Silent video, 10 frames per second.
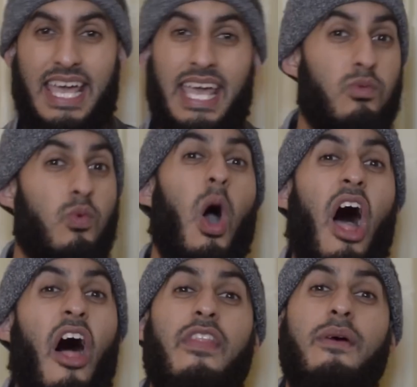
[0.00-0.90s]
it will
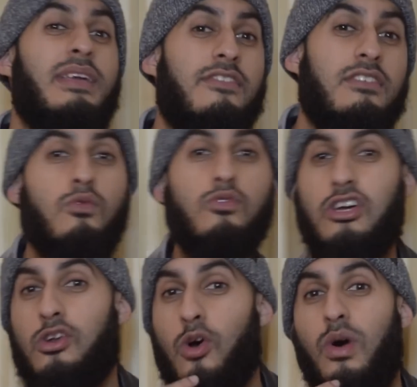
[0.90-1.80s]
hurt them even more
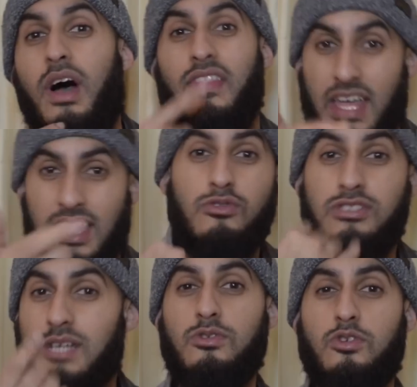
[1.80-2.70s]
to know that you
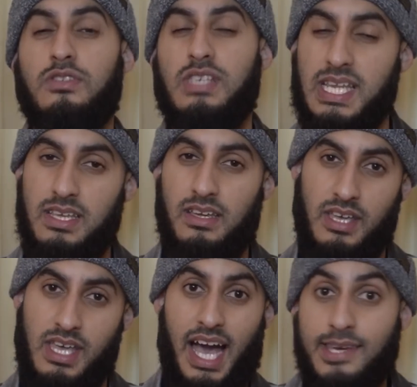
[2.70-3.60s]
said what you said,
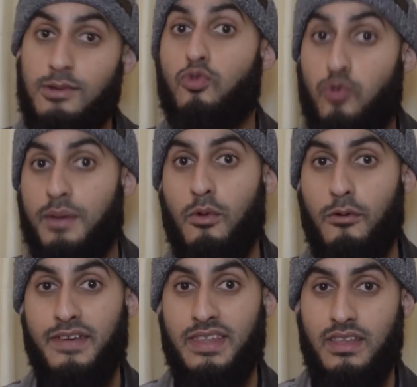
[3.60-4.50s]
and it will create more
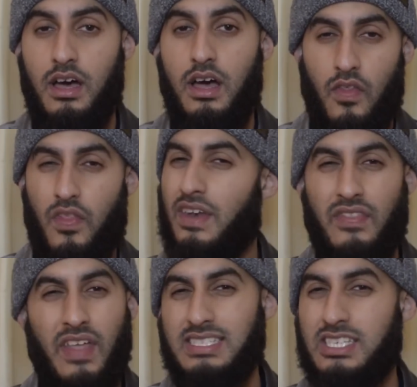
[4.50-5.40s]
fitna, then in
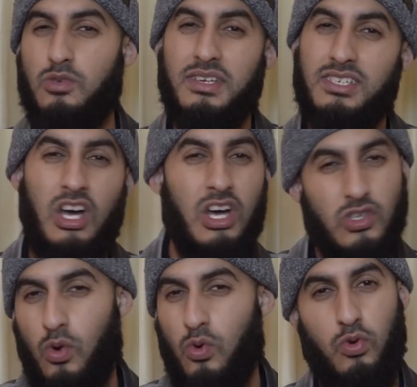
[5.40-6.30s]
that situation,
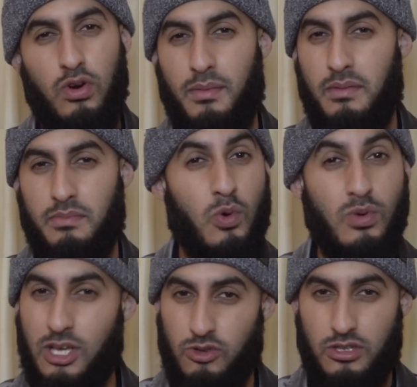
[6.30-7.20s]
don't call them up.
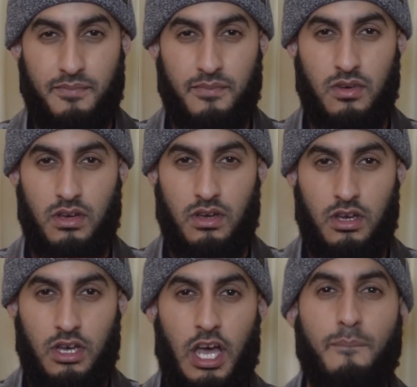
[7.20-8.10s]
Don't tell them.
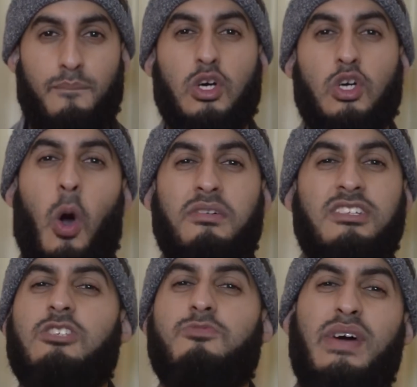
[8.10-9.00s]
But go and
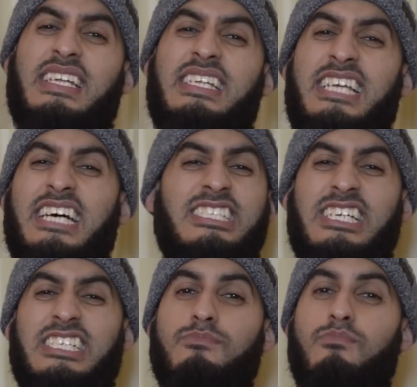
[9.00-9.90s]
spread just
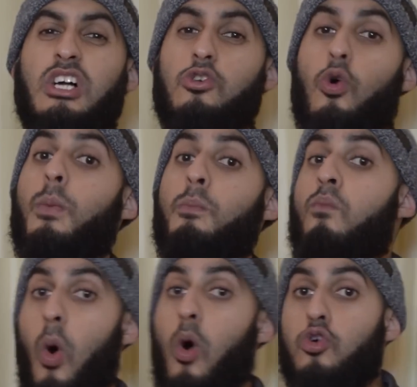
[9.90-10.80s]
as much or
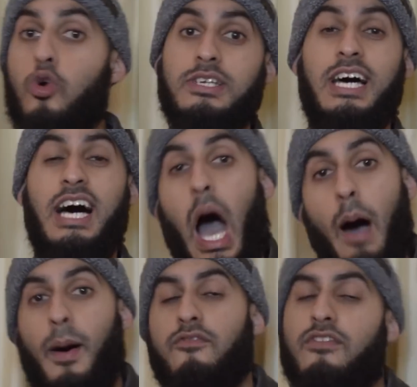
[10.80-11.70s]
more good
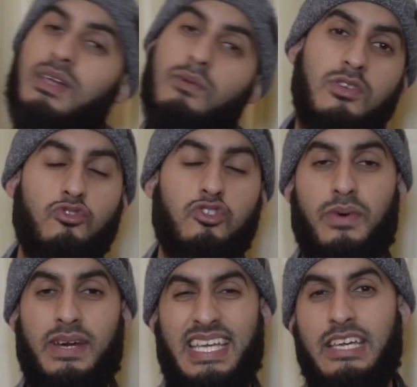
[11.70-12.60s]
about them than when you
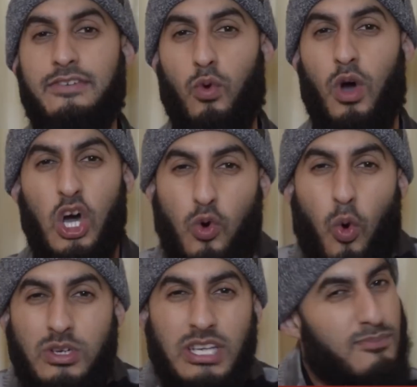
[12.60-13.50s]
spread evil.
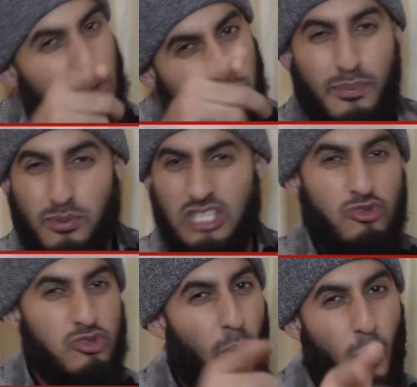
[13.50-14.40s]
Call up those people that
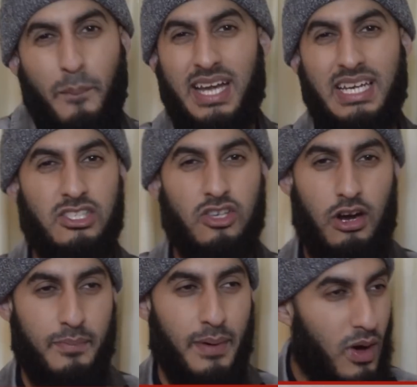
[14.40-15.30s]
you spoke badly to
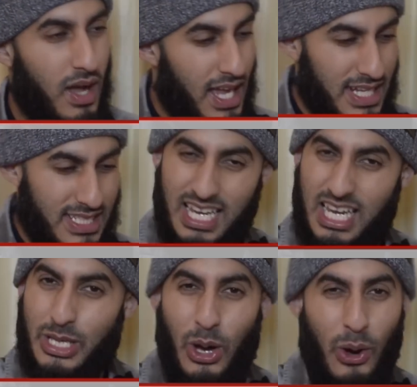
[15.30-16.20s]
her about and tell
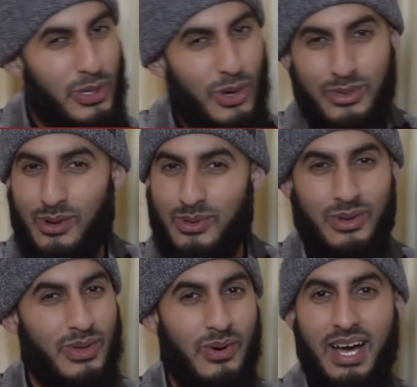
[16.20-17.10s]
her, yo,
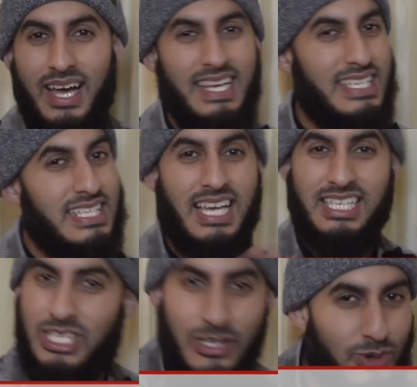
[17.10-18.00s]
she's actually